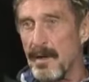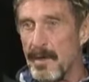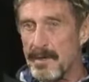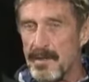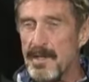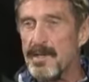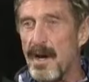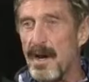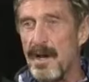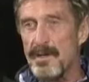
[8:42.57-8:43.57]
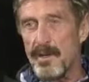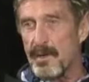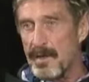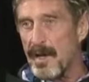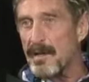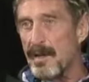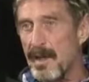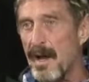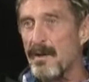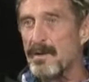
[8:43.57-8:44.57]
Uh, C G I has over ten
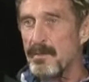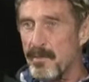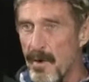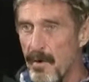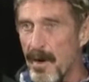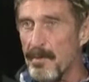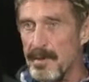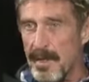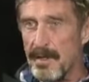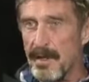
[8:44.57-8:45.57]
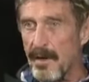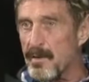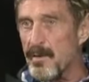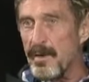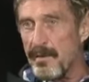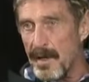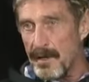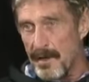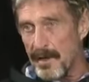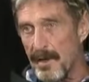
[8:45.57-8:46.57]
thousand programmers in the country of
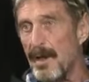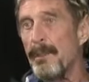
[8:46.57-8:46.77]
India,